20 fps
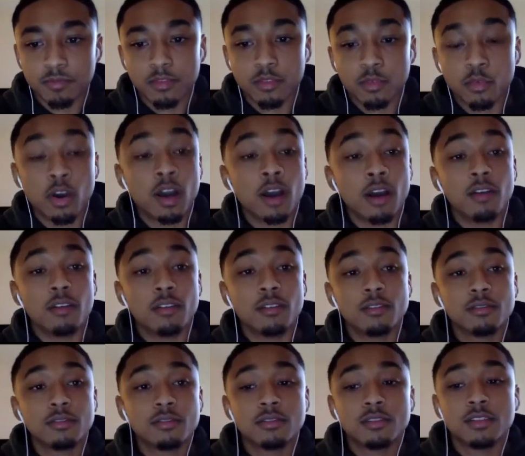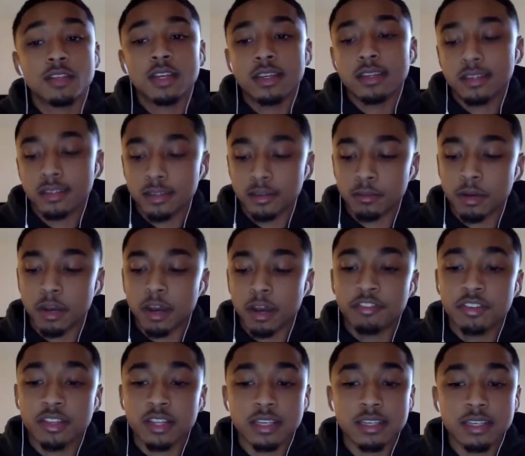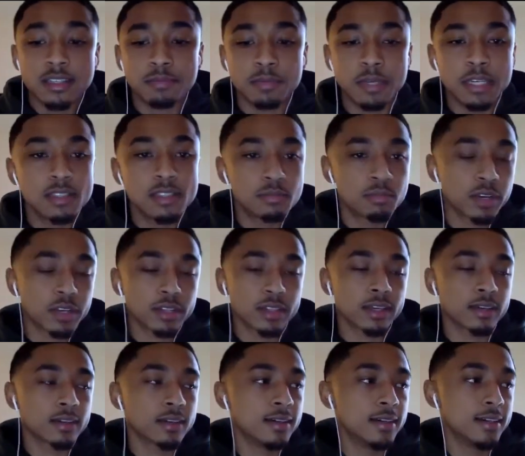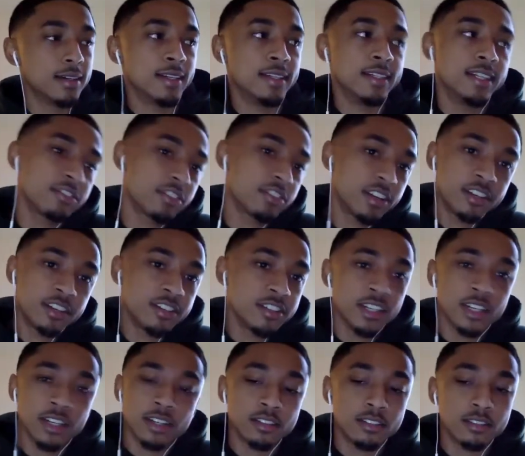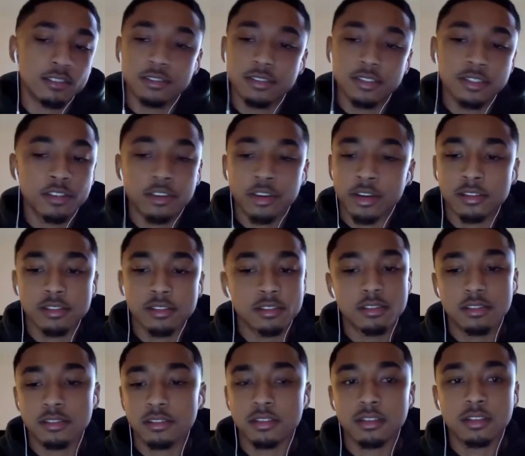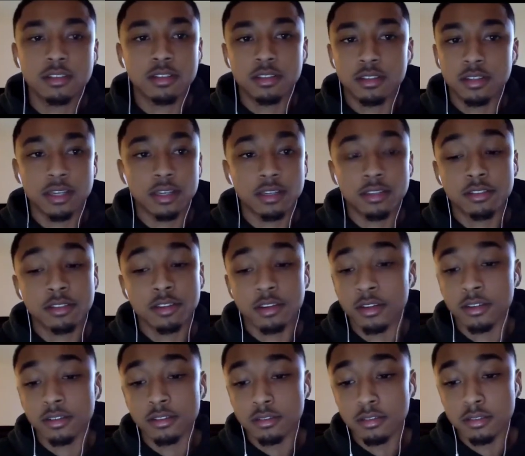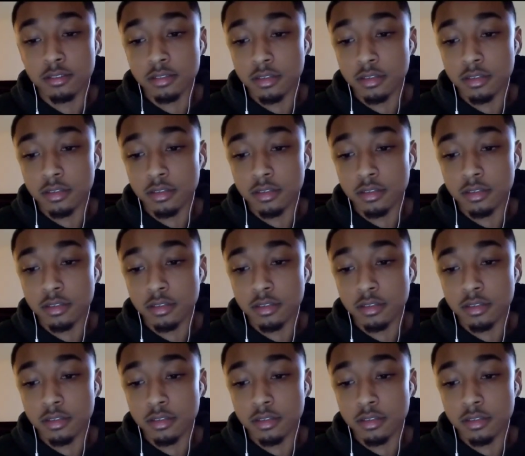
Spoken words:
Wow. Yeah, bro. I feel like his beats bring like a different energy out of you. It's crazy. Like it's crazy.